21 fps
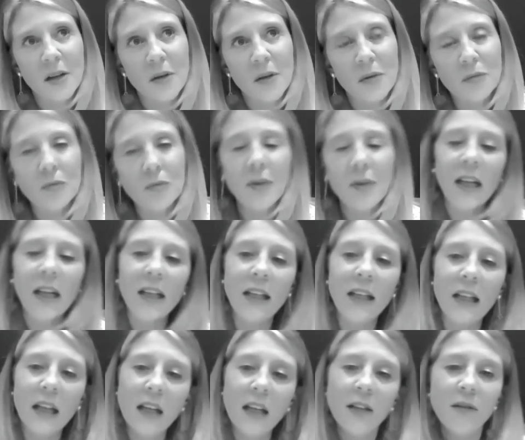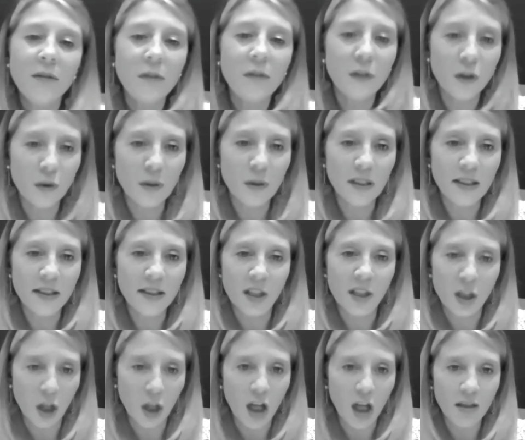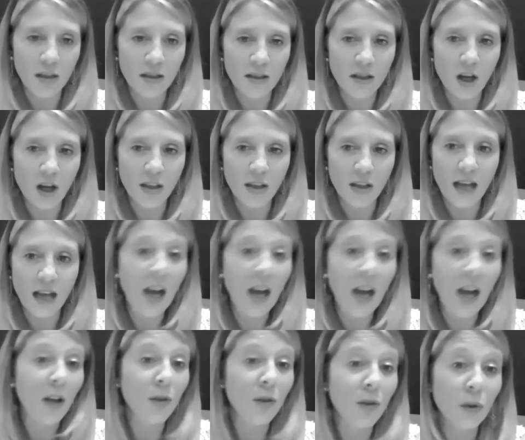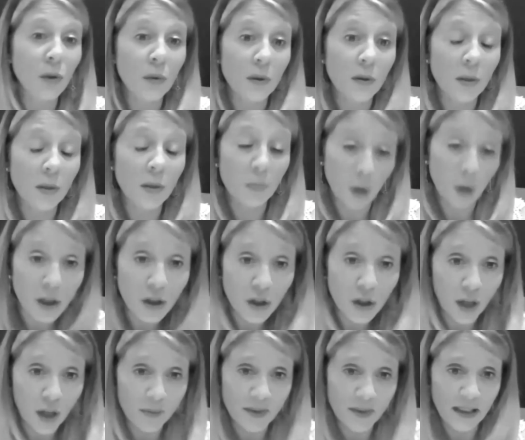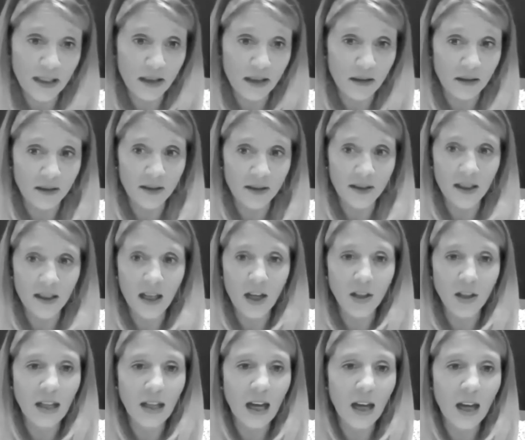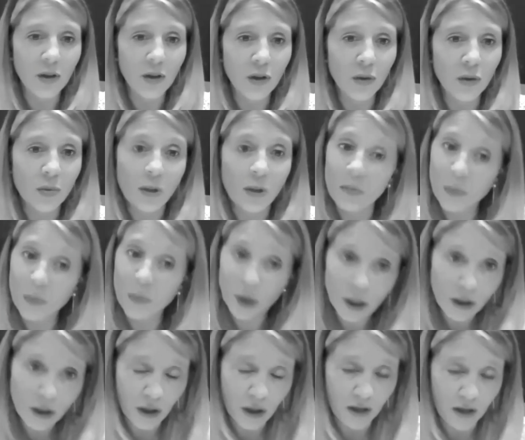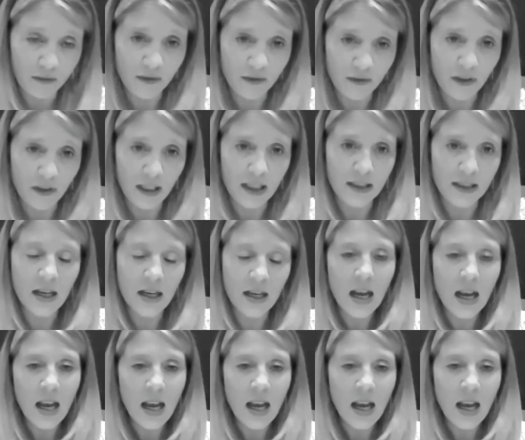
really influenced a lot on how you approach obstacles, on how you approach conflict.